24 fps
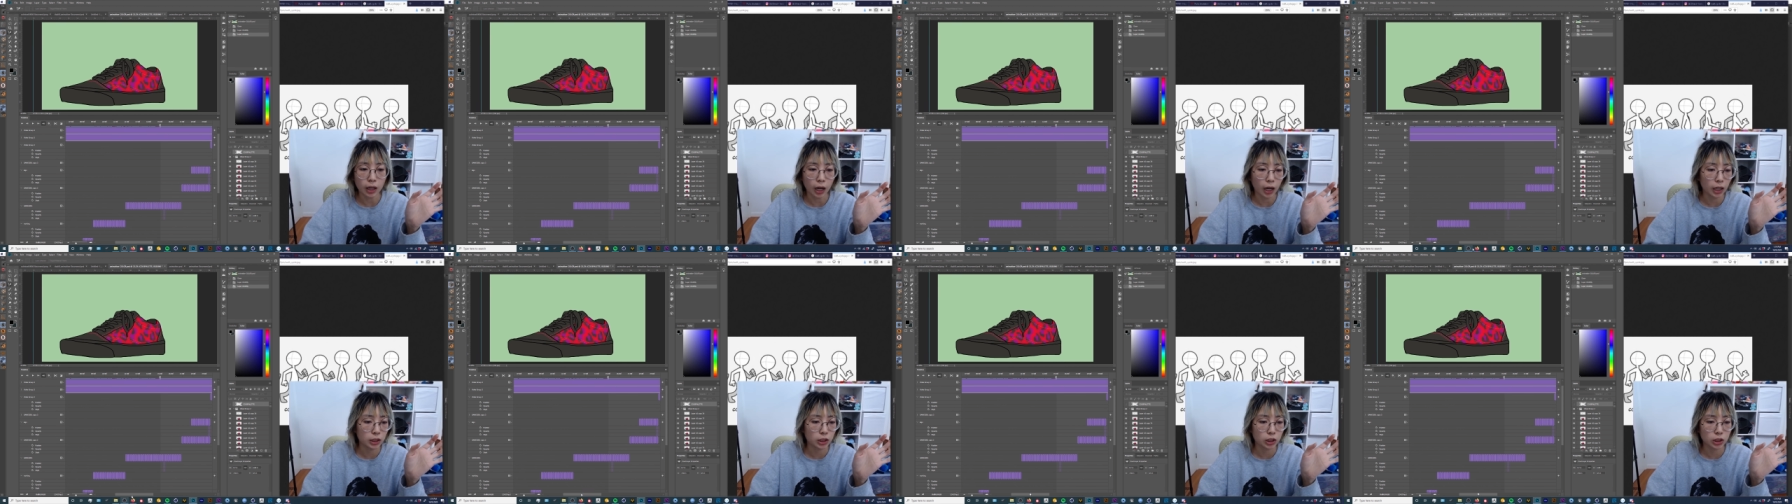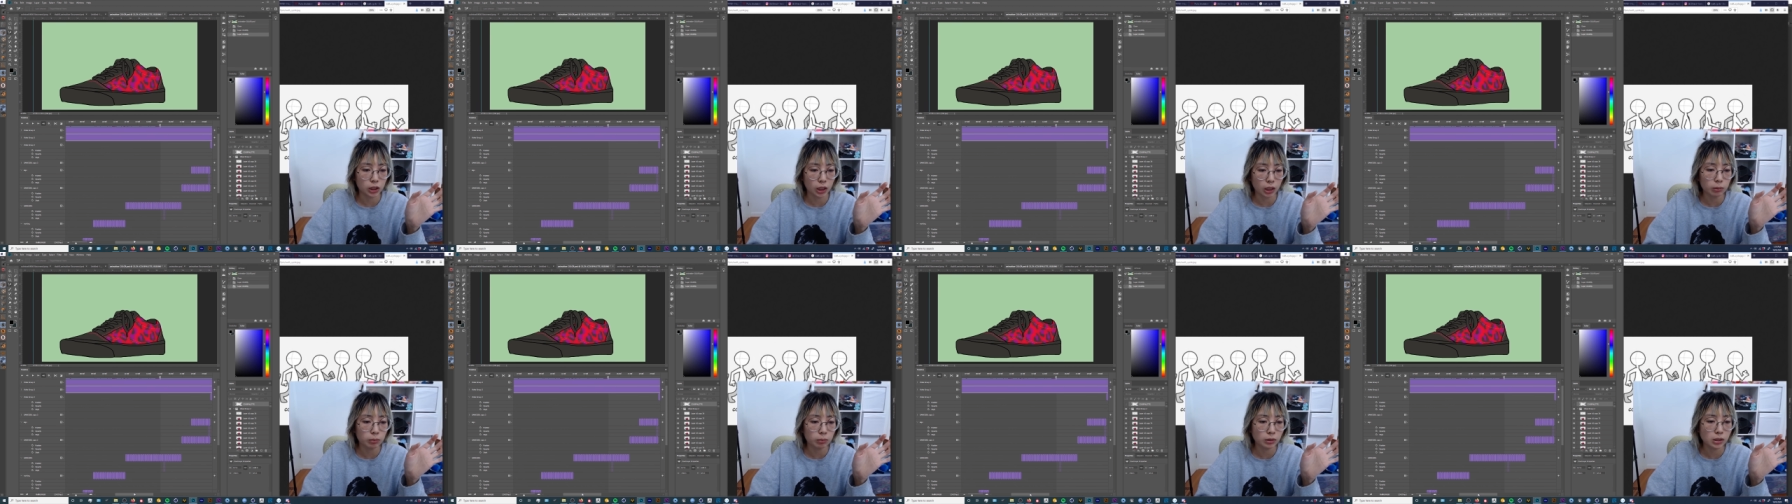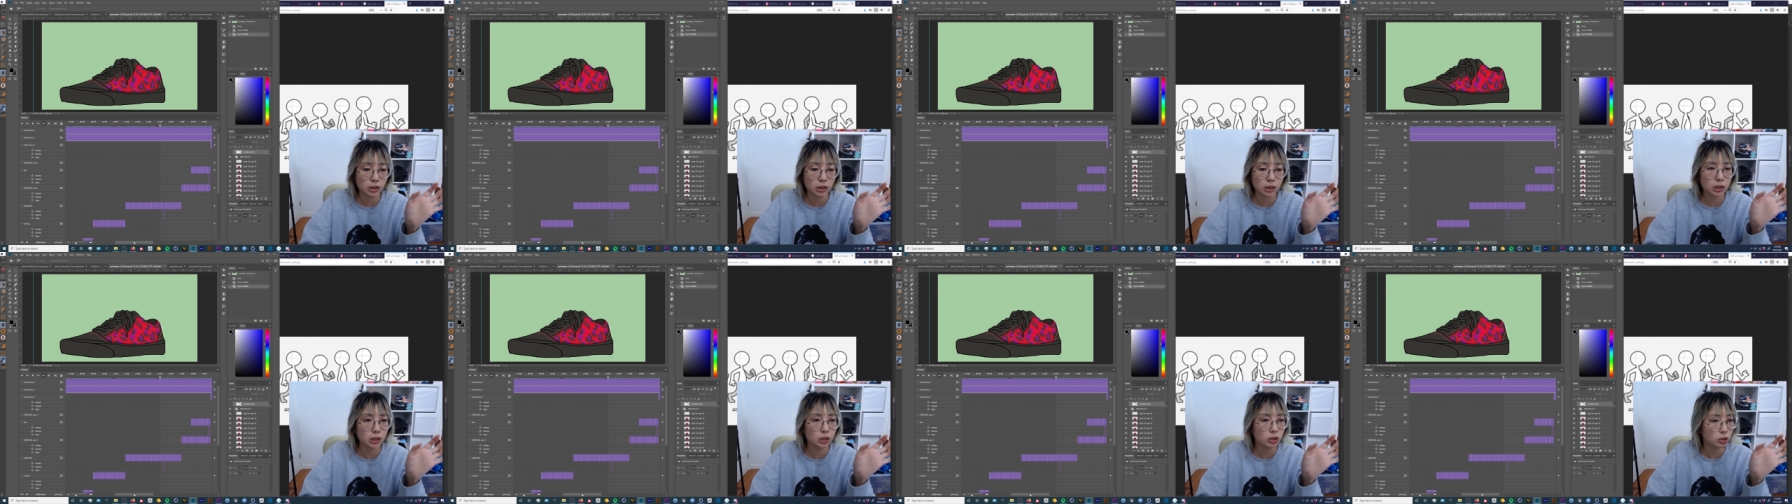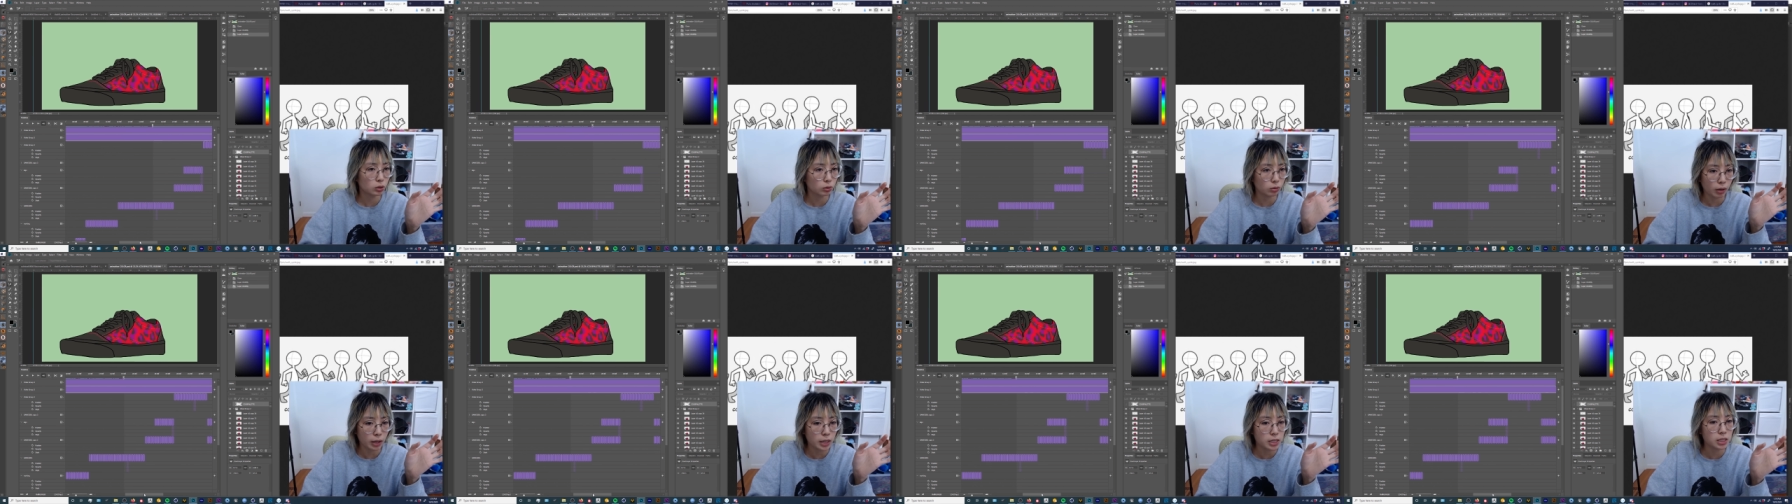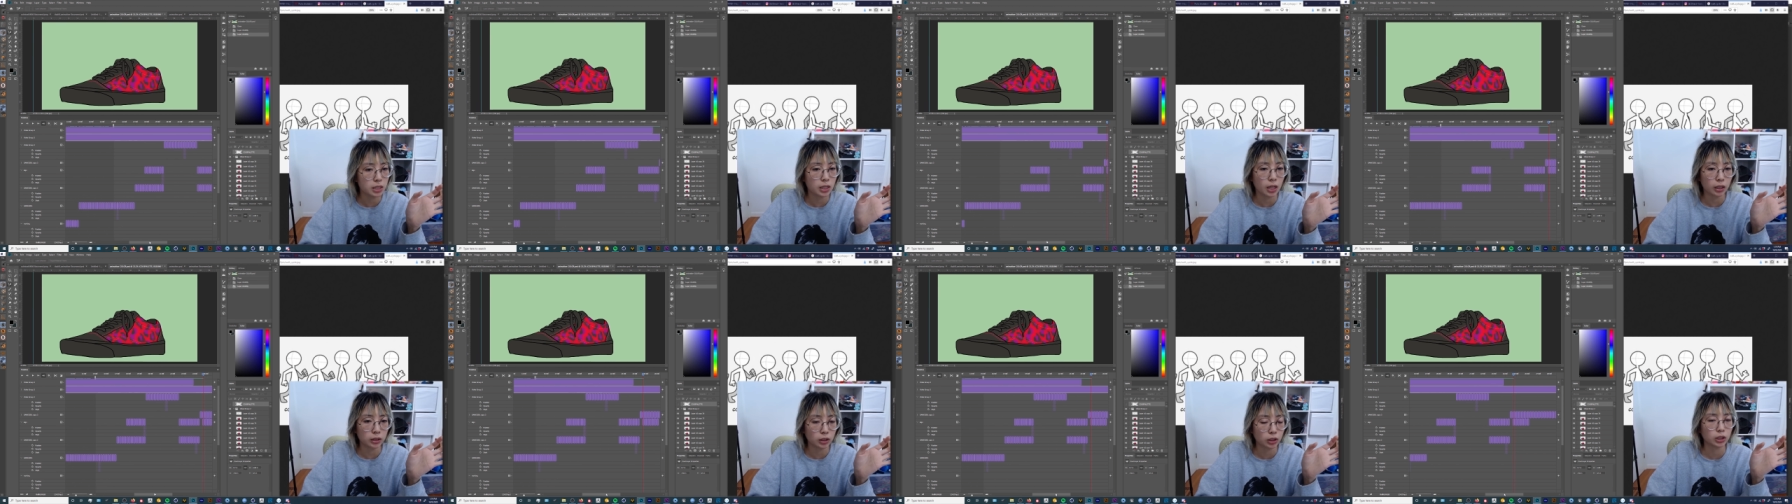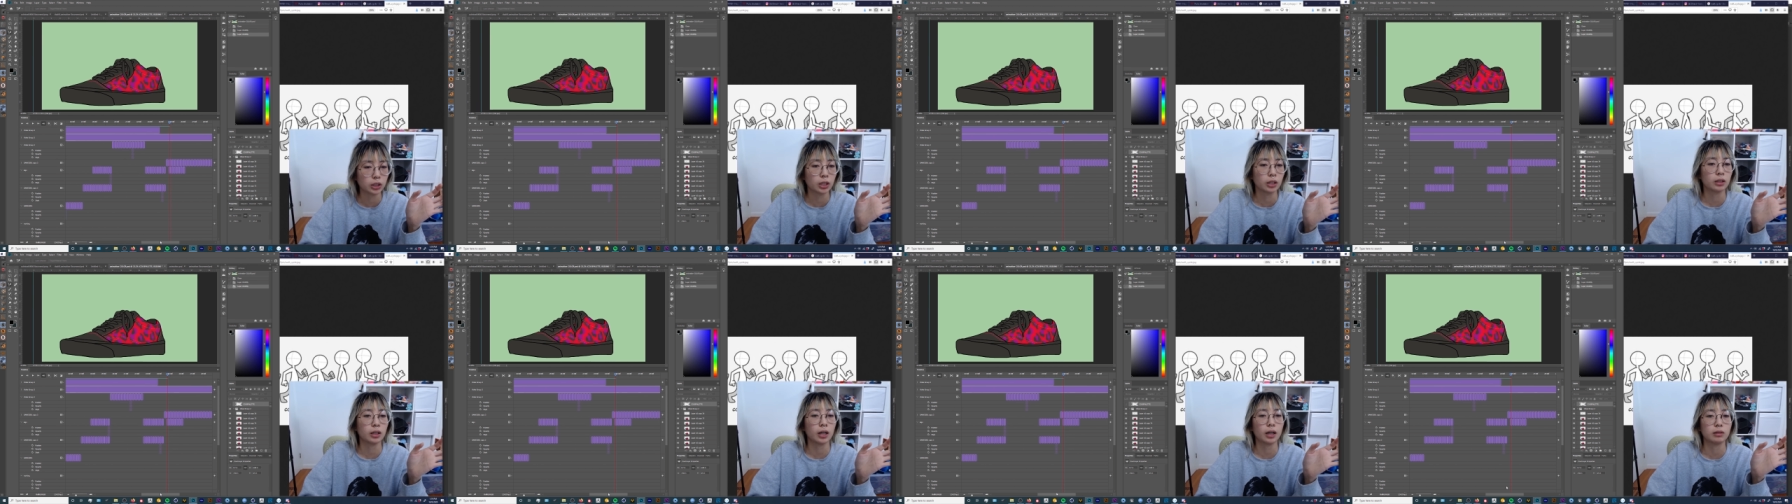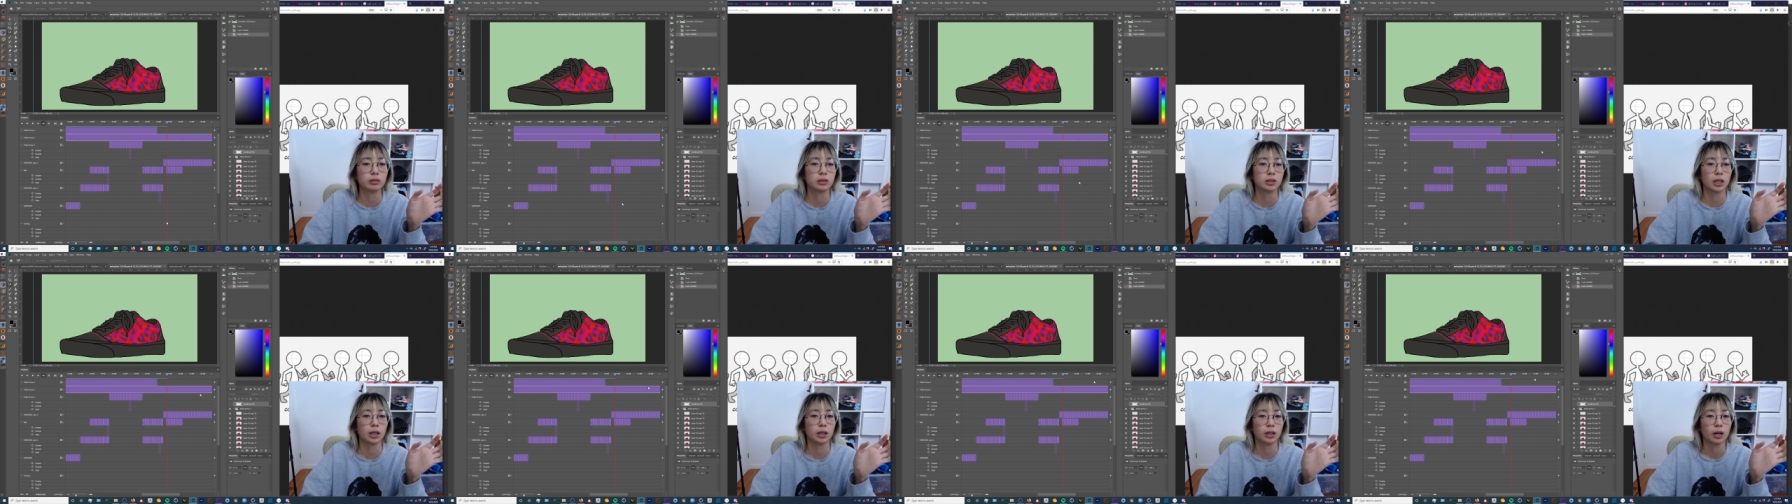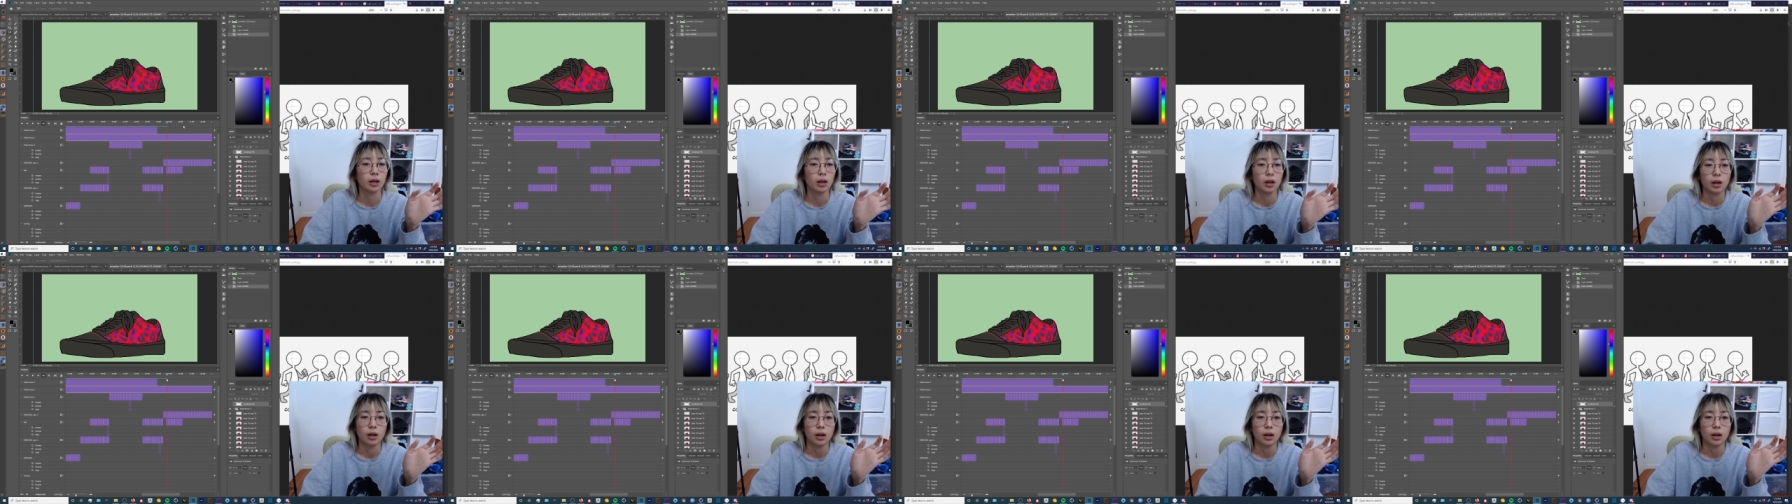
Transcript: I shamelessly traced that shit. I was like,